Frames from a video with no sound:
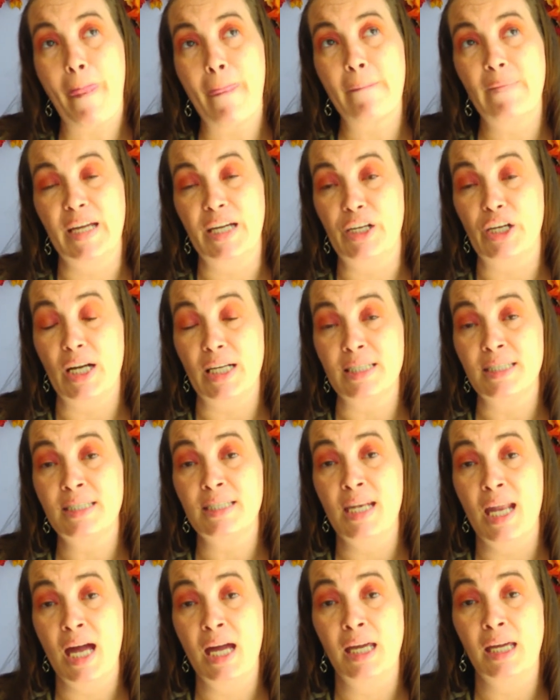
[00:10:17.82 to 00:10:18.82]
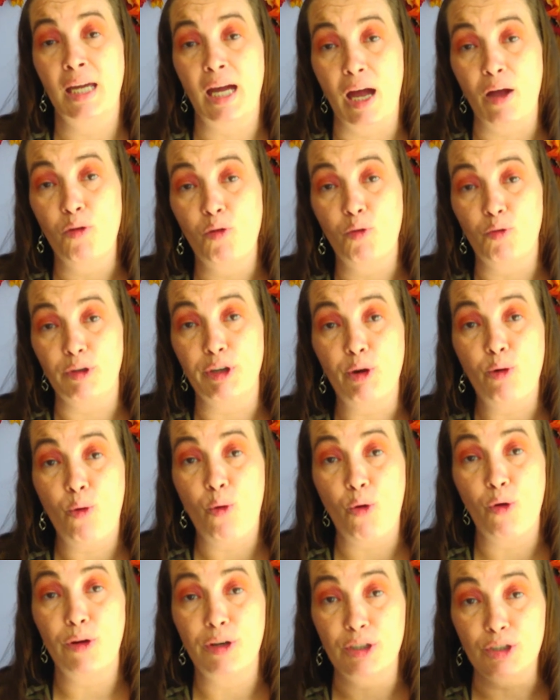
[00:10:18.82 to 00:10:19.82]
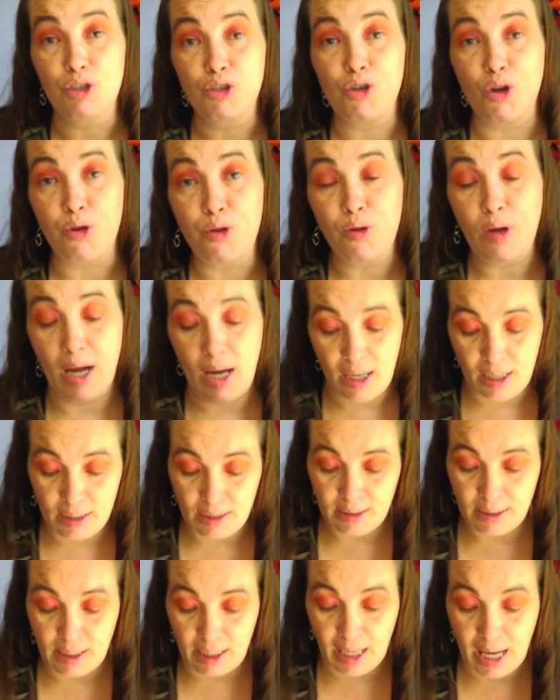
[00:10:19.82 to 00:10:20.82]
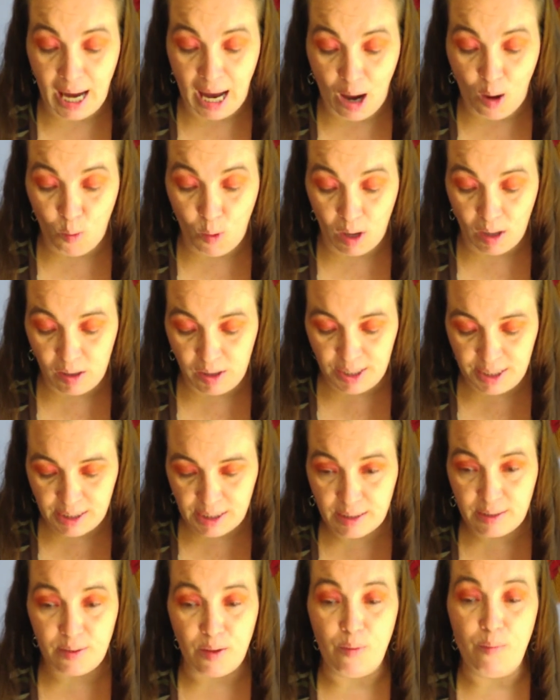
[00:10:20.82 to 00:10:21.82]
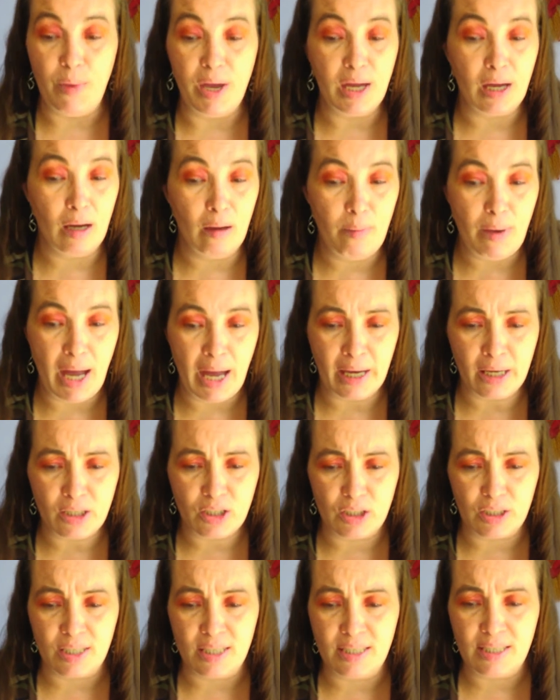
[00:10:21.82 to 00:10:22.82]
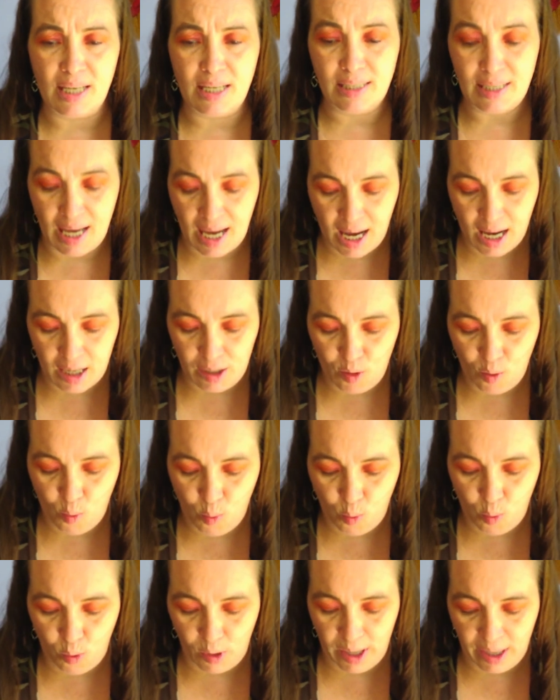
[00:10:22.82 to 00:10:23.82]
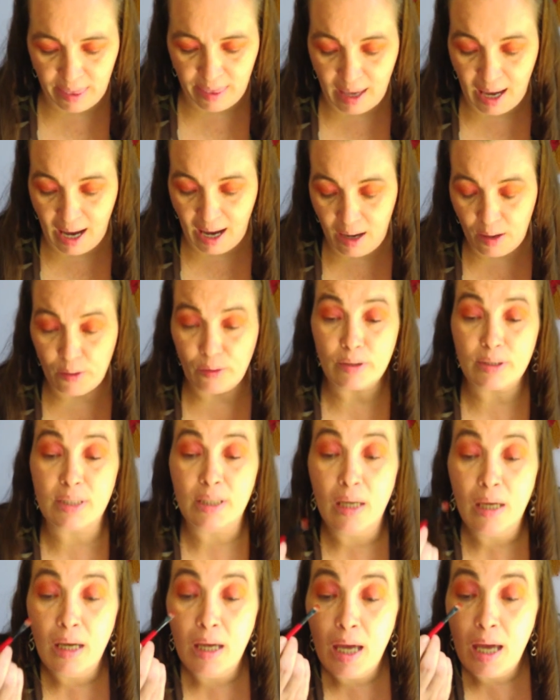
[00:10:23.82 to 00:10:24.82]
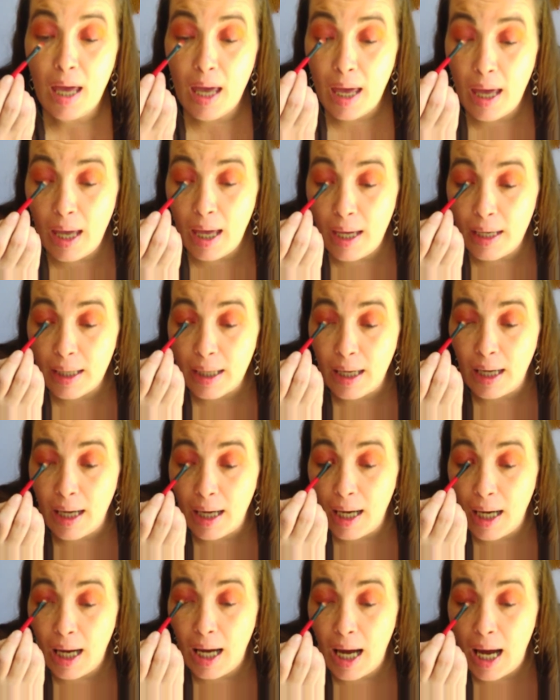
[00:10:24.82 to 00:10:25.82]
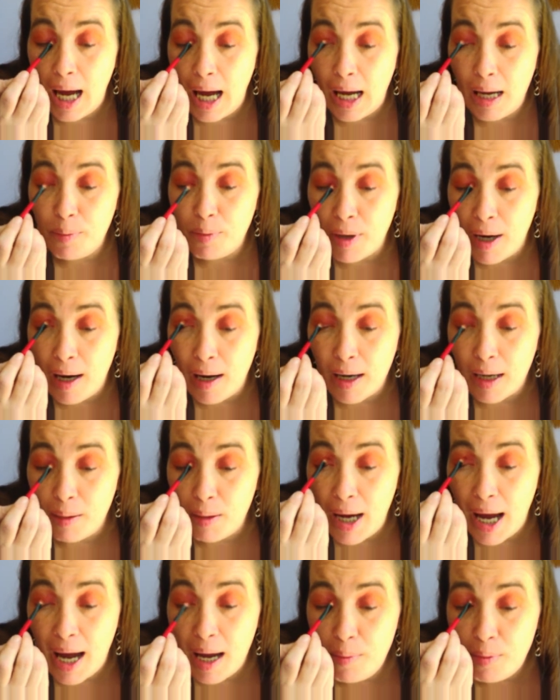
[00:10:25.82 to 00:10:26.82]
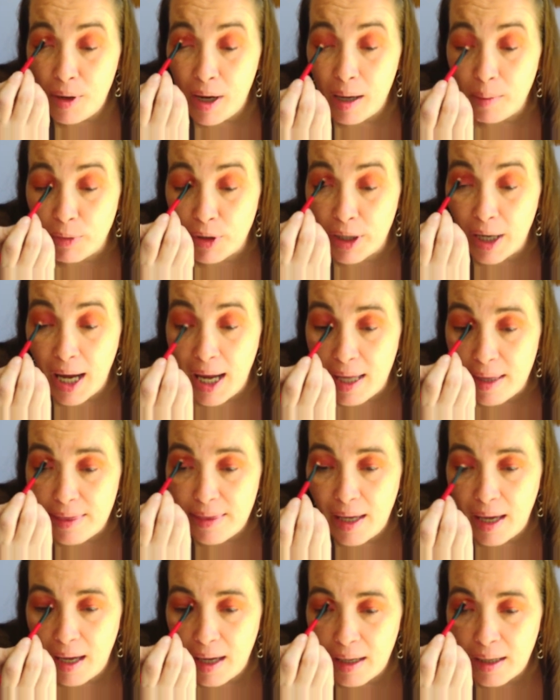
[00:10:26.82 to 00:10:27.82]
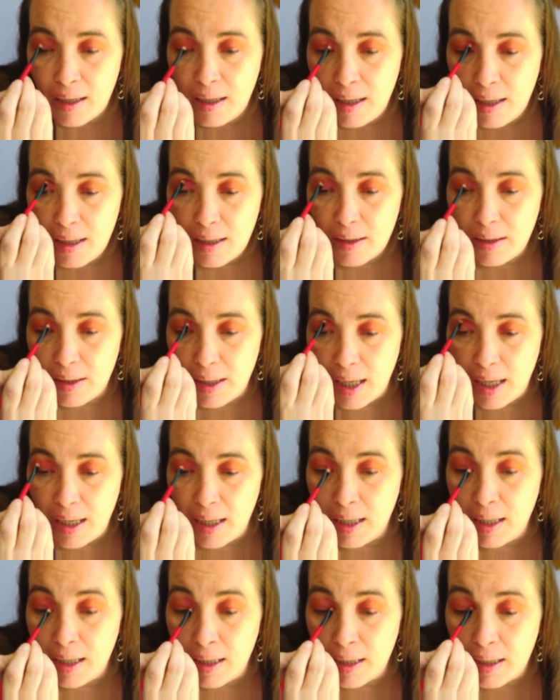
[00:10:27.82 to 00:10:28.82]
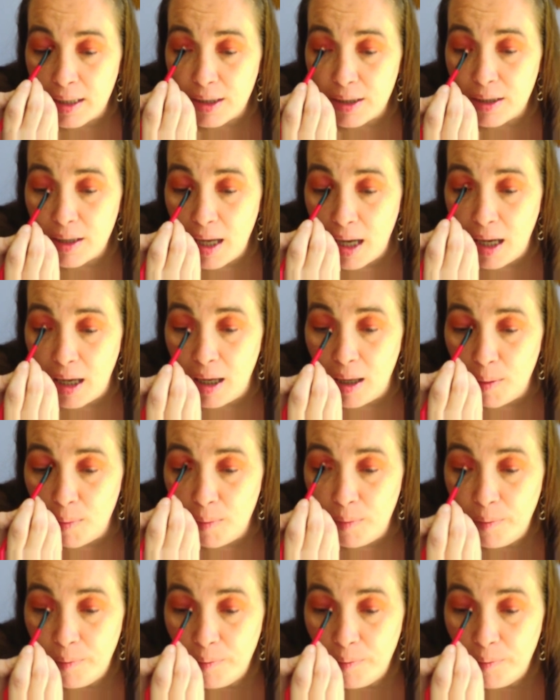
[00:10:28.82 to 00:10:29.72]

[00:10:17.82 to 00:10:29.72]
later on tonight, I will record and show you guys, like, how well this makeup actually stays on without any eye primer at that. Like, I